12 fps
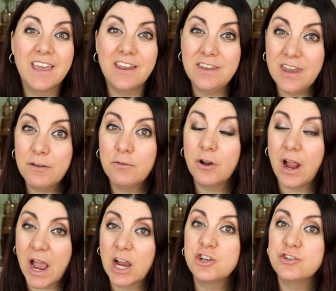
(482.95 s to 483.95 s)
can never
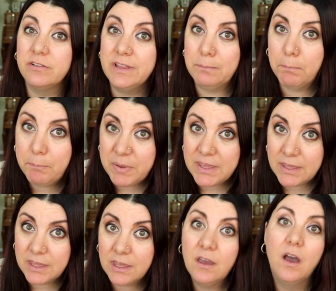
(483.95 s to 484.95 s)
actually
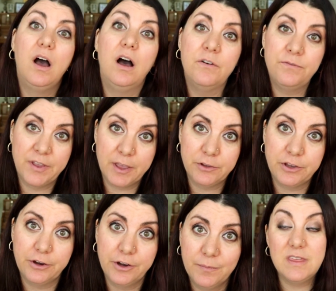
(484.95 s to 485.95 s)
be a
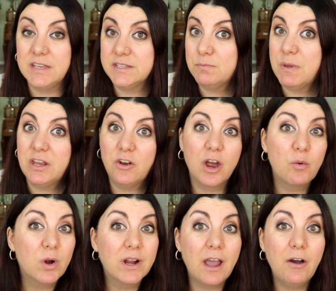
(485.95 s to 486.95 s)
failure. Things may not
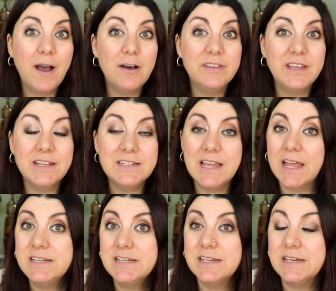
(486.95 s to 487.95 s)
work out how they
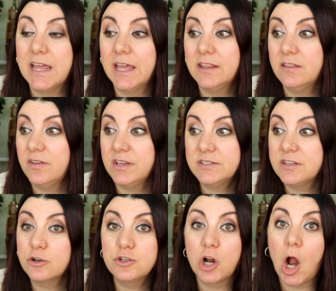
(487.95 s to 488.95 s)
intended, and things
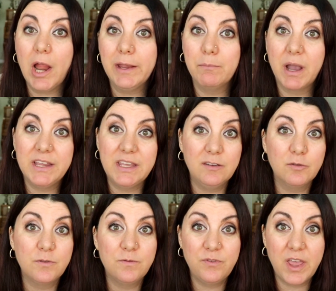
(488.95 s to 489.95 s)
they're trying might
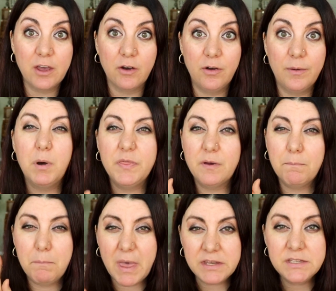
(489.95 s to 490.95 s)
even fail, but the
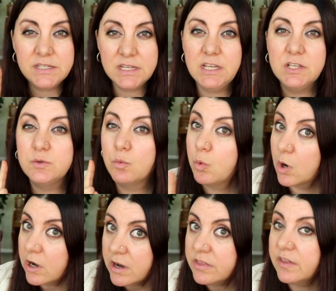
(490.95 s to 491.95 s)
mentee's
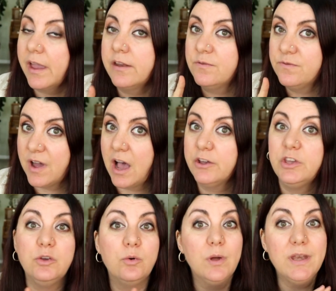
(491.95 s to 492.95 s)
worth and
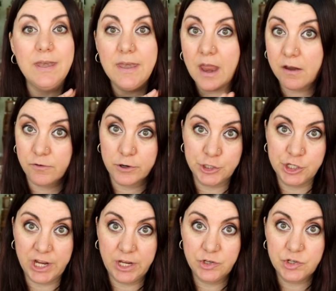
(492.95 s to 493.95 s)
value never
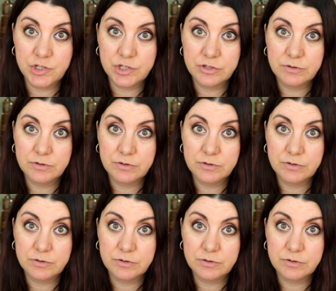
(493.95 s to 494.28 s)
change.